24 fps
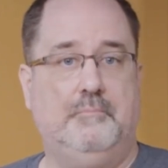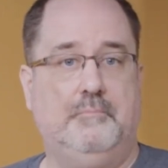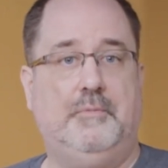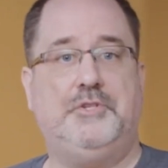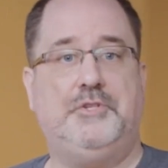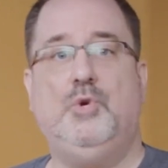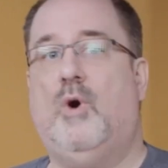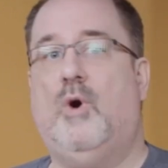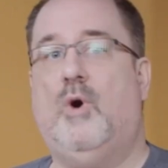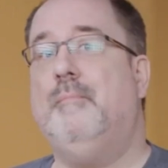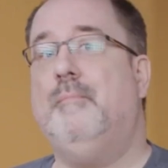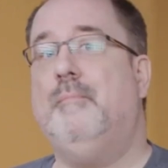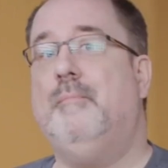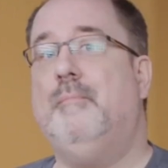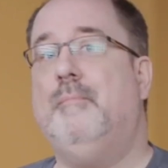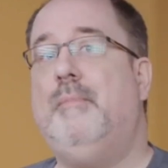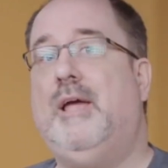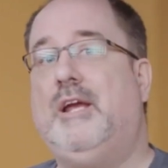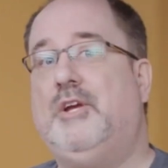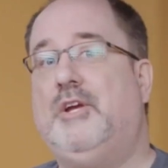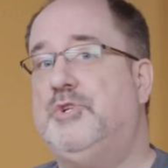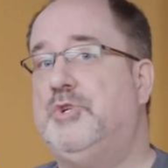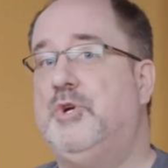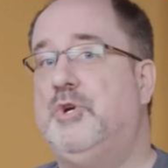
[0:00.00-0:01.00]
but you want to
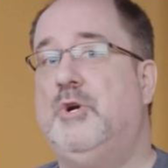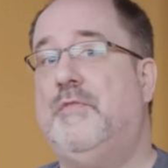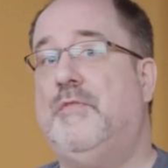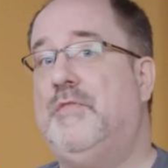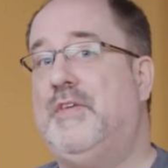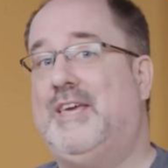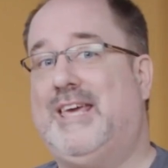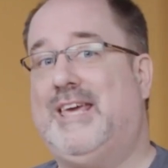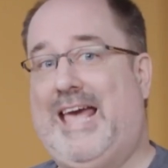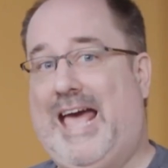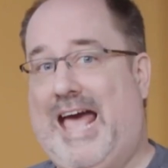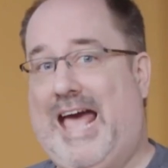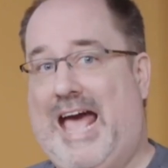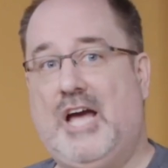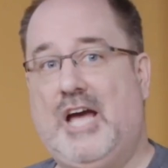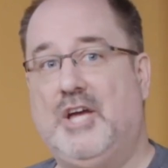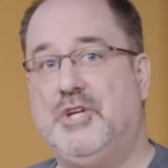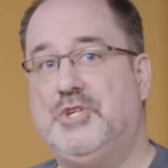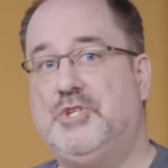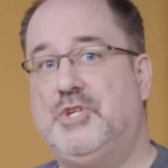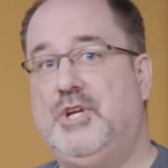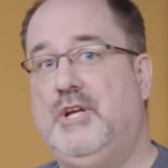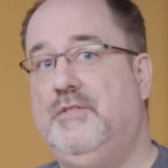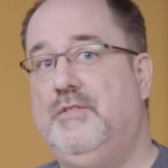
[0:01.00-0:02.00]
make sure that the
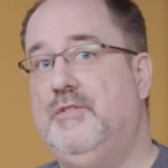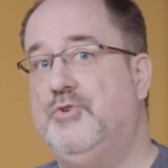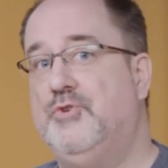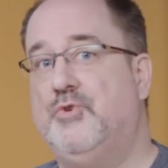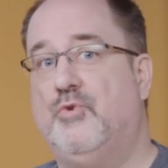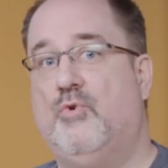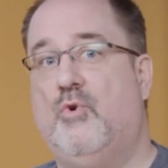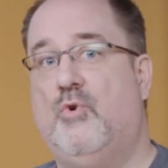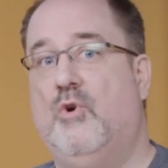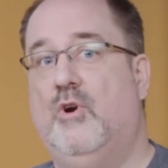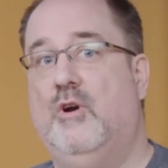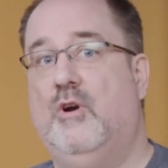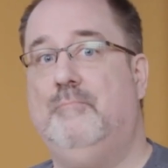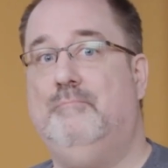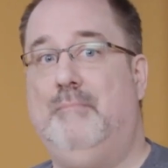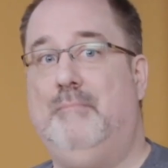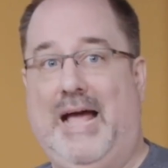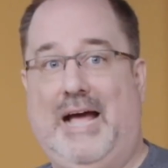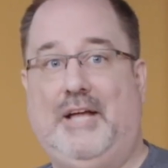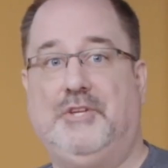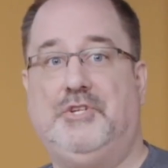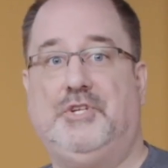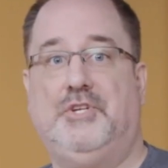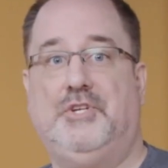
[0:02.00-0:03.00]
cash in the drawer
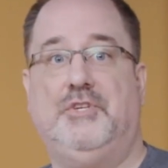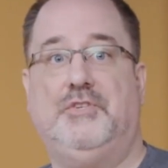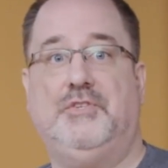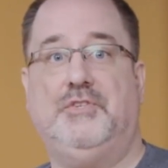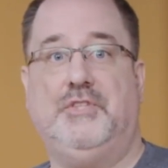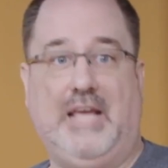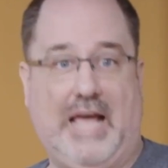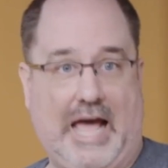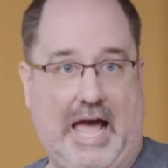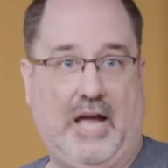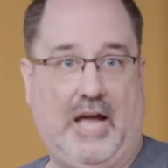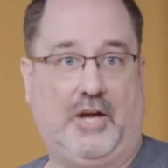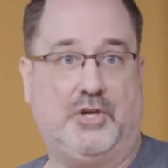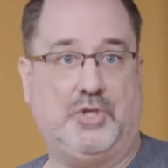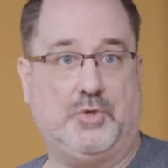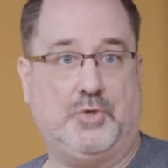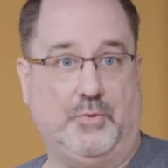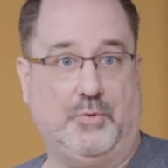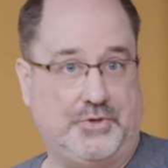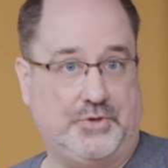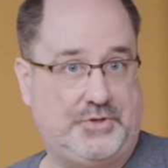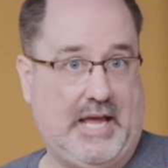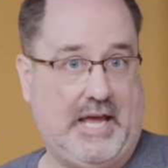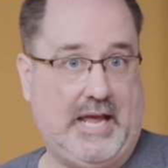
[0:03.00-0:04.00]
matches the
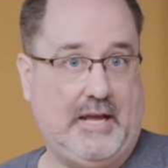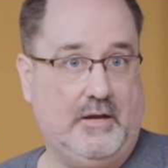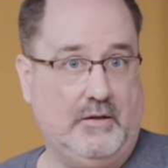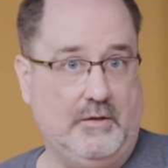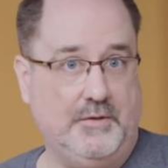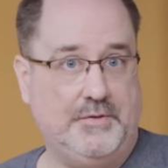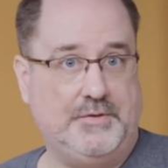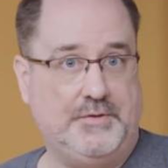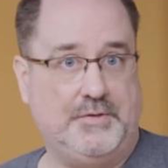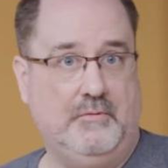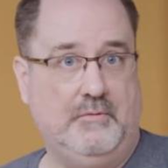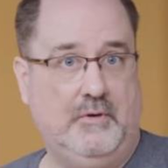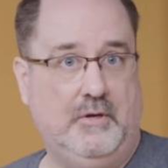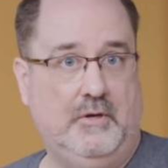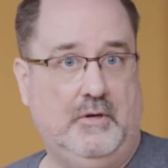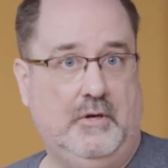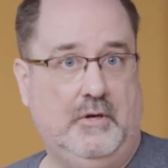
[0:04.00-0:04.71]
actual sales.